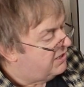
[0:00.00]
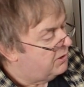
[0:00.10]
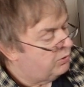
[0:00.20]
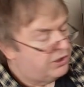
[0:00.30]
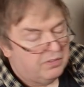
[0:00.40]

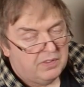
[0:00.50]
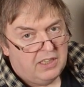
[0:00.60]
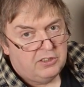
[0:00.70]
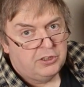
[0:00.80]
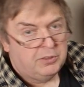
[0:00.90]
tilt shift
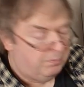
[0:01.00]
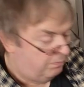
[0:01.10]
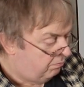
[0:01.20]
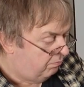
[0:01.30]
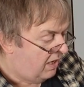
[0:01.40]
lens,
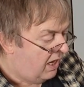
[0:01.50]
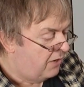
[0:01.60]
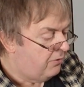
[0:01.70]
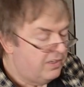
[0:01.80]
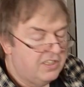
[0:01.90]

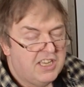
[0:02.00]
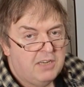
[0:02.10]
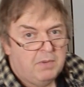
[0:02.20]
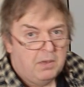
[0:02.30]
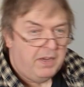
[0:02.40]

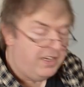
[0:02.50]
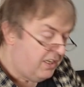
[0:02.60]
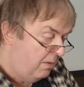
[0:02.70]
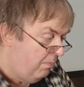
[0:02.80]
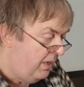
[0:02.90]

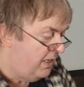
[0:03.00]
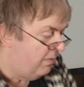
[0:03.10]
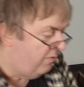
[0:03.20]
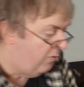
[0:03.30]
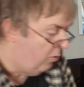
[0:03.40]
110mm,
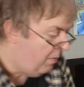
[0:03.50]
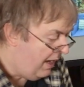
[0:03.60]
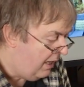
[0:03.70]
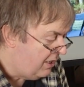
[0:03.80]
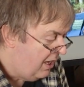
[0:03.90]
medium
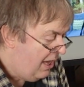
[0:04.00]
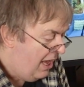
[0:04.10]
format.